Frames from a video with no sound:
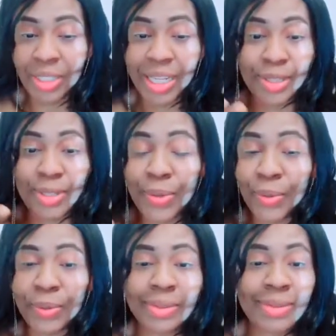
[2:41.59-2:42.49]
There's
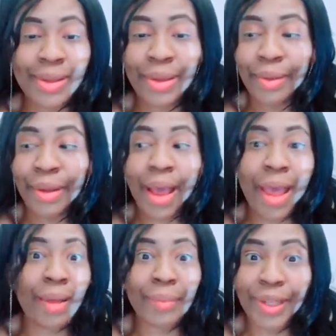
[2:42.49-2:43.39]
no
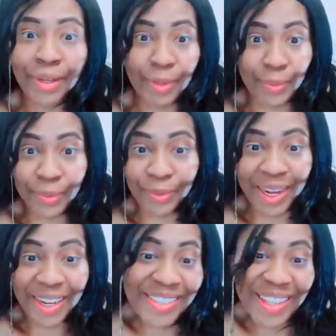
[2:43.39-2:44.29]
harm in
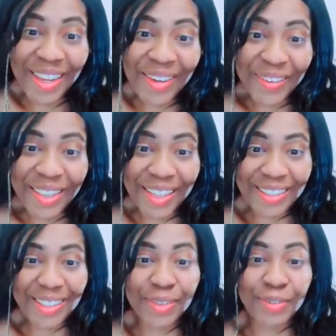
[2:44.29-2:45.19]
upgrading or
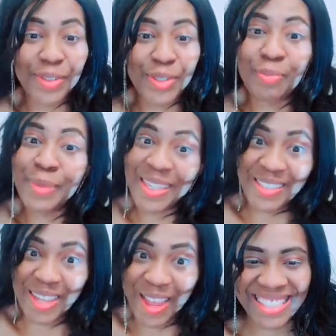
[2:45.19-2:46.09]
getting your video
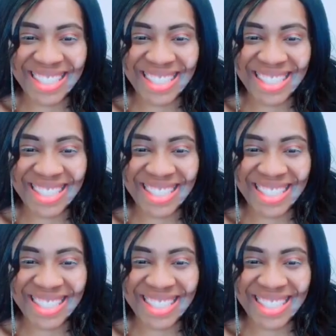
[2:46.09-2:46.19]
better.